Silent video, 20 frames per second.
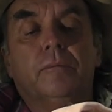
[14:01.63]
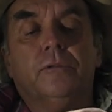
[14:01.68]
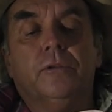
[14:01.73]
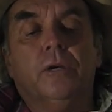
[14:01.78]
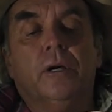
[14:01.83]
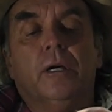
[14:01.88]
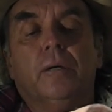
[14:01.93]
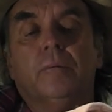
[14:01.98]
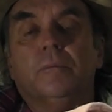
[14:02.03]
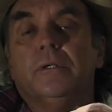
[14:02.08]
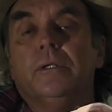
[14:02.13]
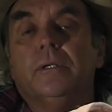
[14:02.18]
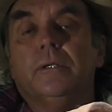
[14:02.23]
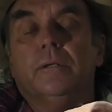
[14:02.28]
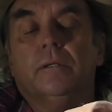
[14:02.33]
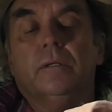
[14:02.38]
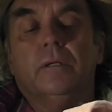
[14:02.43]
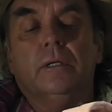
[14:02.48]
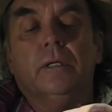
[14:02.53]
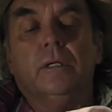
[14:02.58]
same
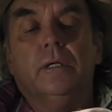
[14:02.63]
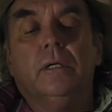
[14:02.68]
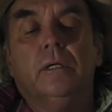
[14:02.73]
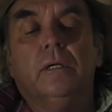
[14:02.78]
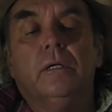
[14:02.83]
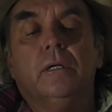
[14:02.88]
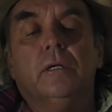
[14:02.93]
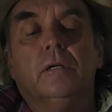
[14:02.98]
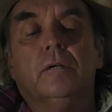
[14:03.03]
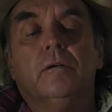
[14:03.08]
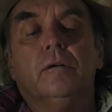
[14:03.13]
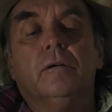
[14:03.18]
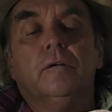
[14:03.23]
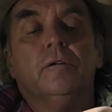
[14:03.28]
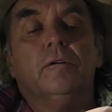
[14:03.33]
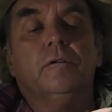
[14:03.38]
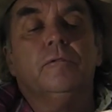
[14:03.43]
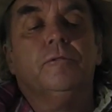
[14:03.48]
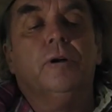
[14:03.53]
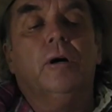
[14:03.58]
deal.
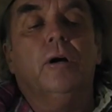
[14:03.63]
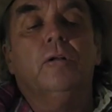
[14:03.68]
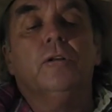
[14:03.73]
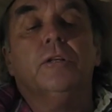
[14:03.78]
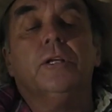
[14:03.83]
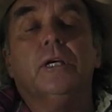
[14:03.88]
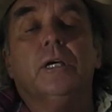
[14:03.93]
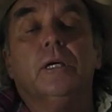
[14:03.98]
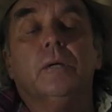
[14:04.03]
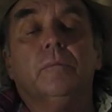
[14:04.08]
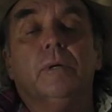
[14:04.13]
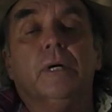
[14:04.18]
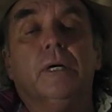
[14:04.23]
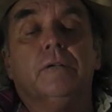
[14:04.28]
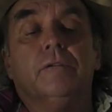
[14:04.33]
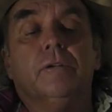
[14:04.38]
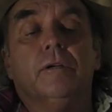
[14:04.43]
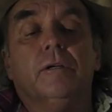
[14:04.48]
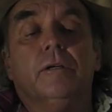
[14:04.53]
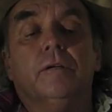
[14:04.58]
Fold the end
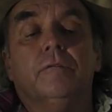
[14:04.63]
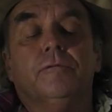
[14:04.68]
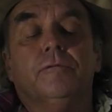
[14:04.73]
back so you can